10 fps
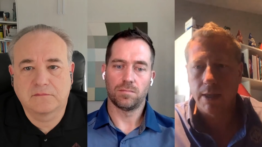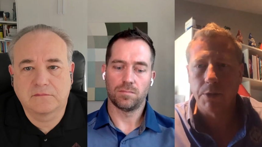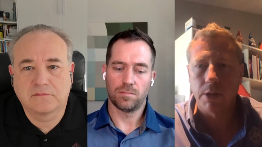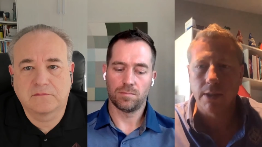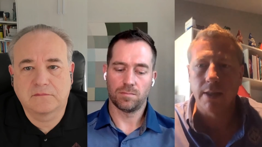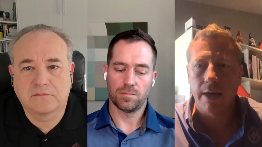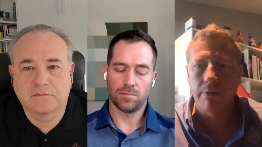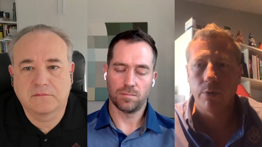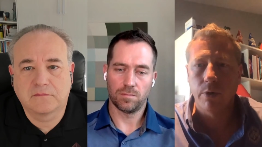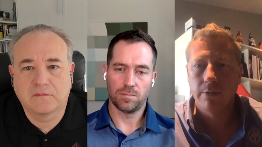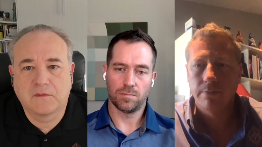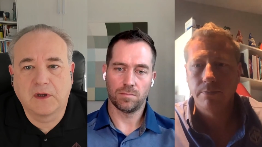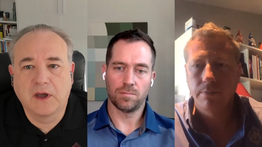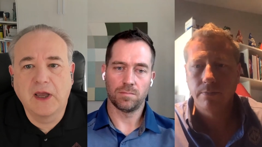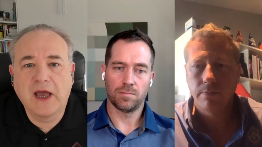Speaker 1: of course, some exceptions to
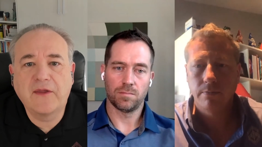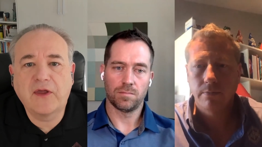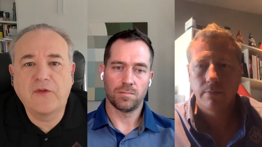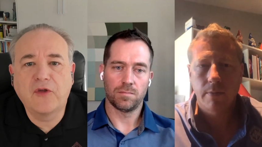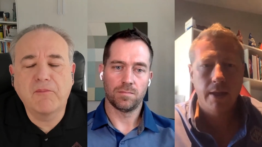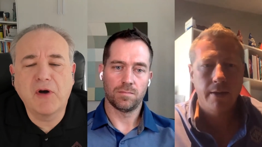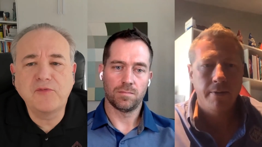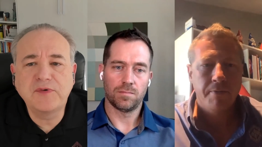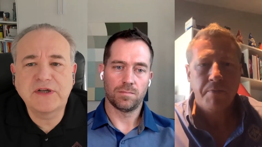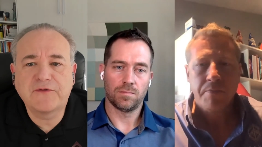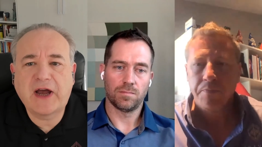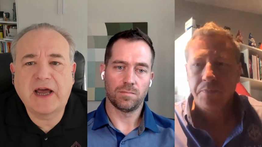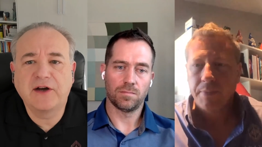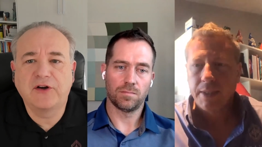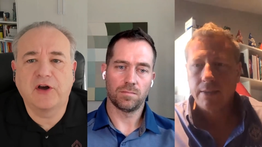
Speaker 2: that. And the moment of
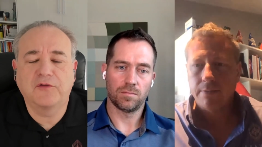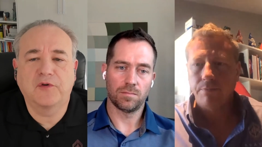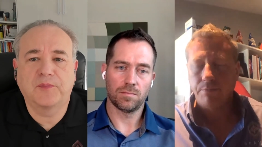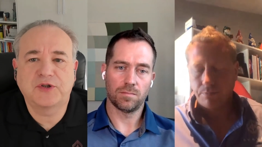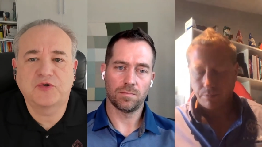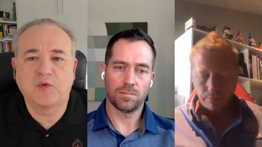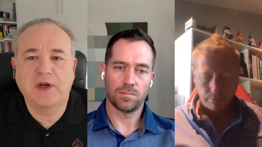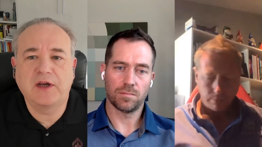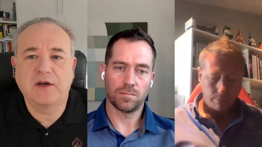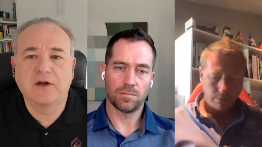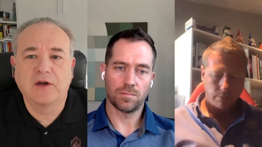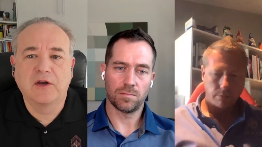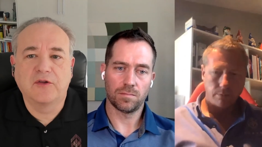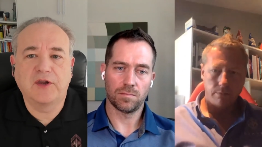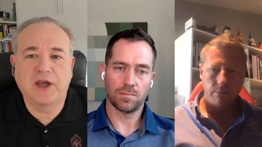handover between
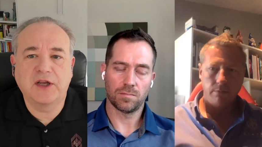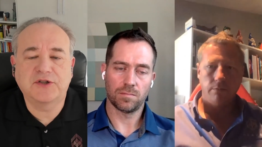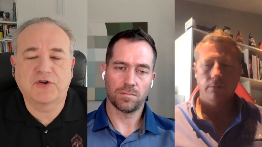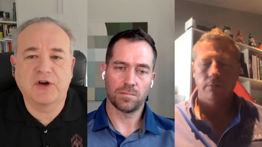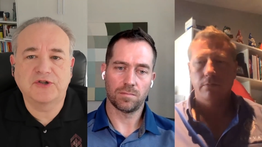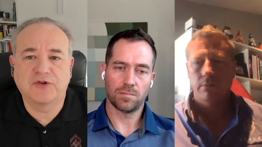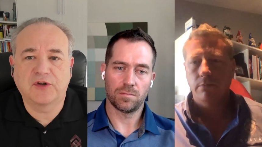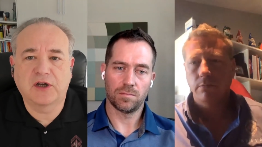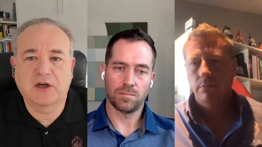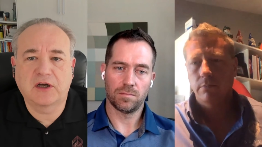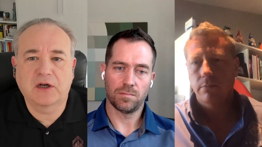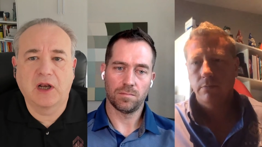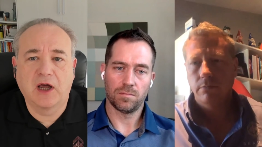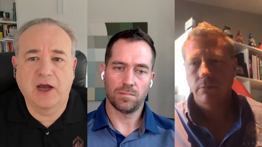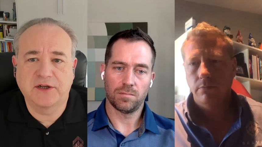the integrator and the
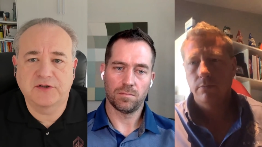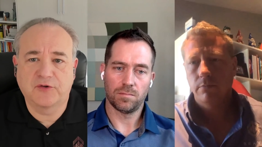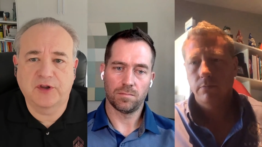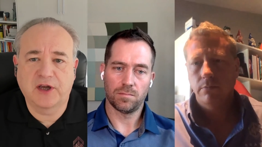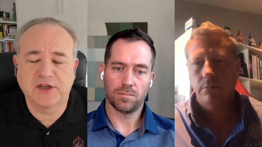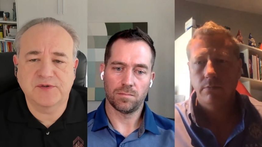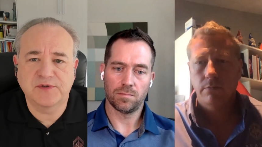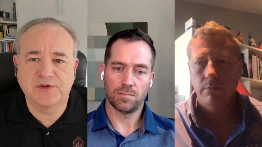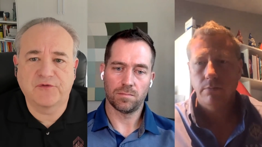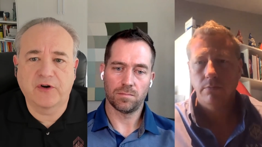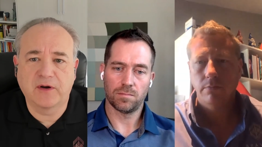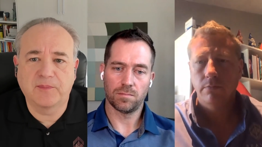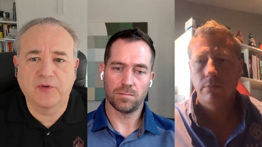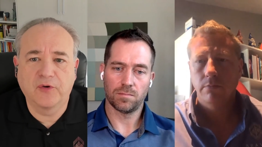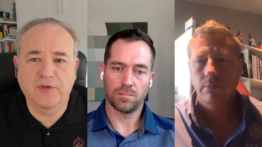client or the customer is a very
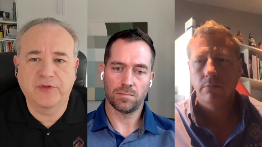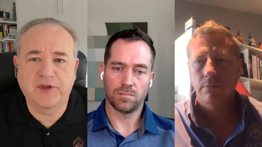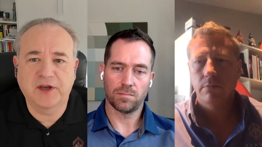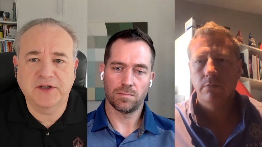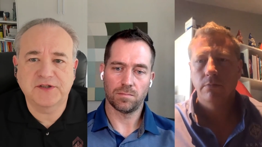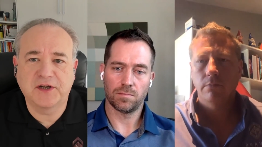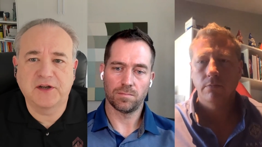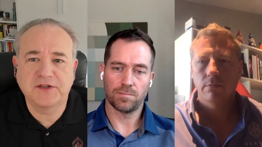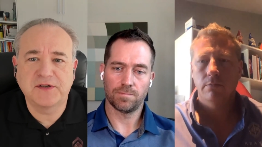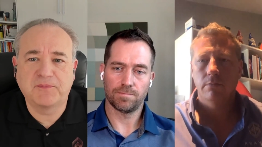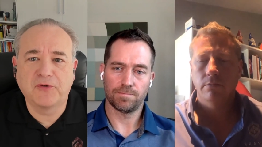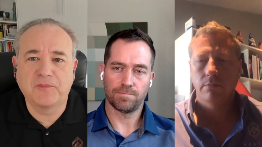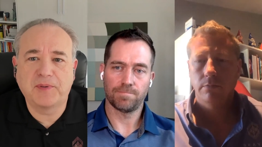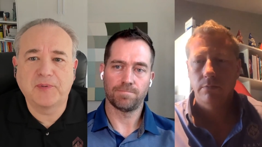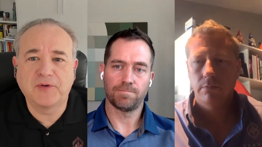important thing, isn't it? It's important
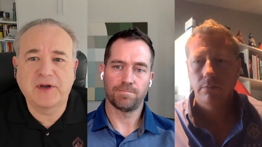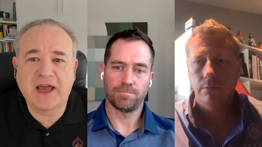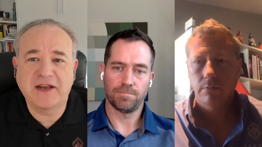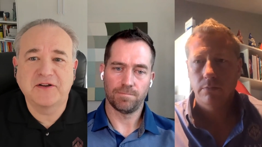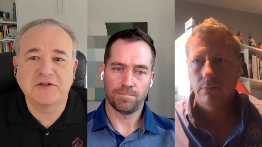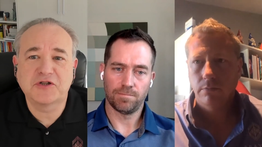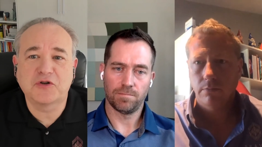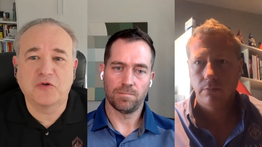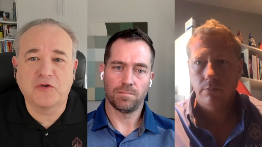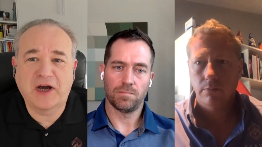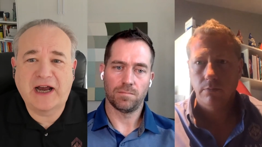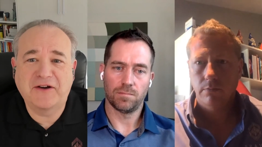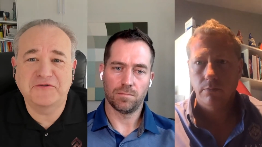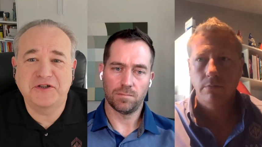people get taught how to